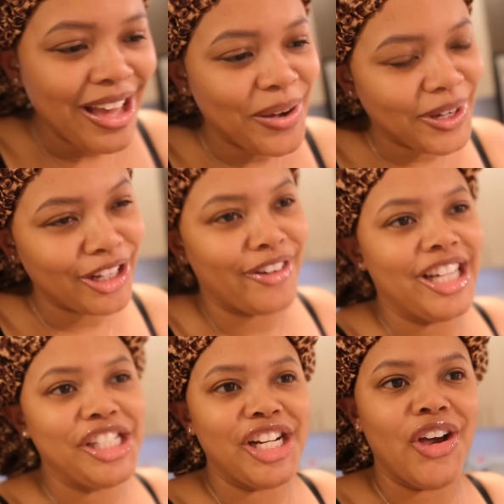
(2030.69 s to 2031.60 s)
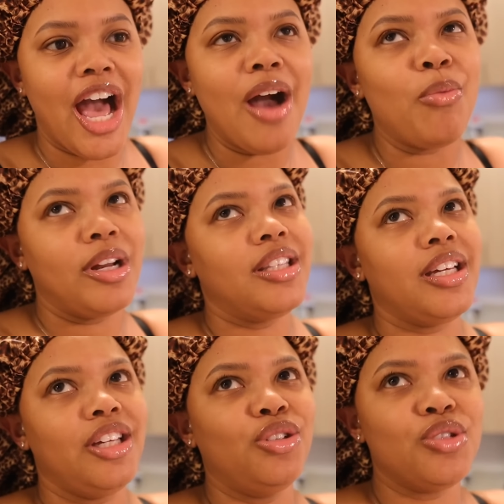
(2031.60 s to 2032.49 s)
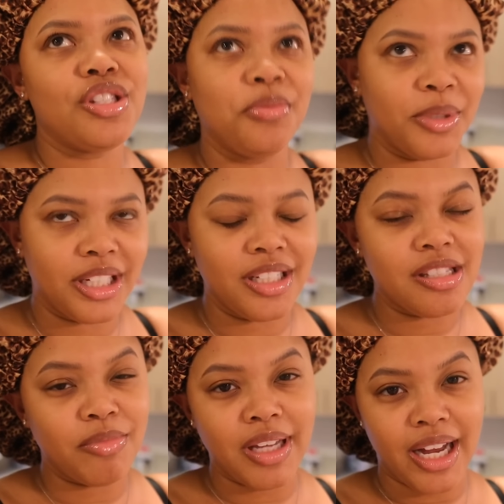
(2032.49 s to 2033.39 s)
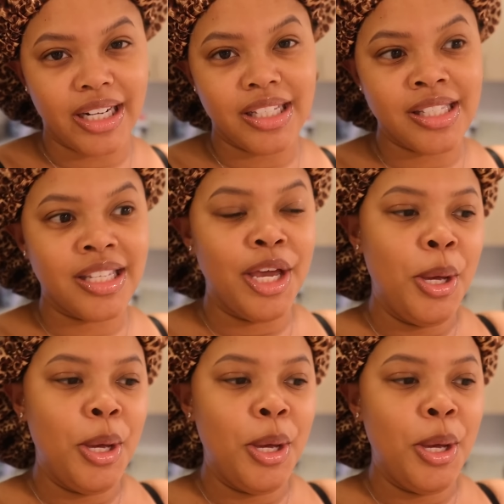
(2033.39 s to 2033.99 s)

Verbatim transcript: What a great show. I wanted the Eagles to win, to be honest,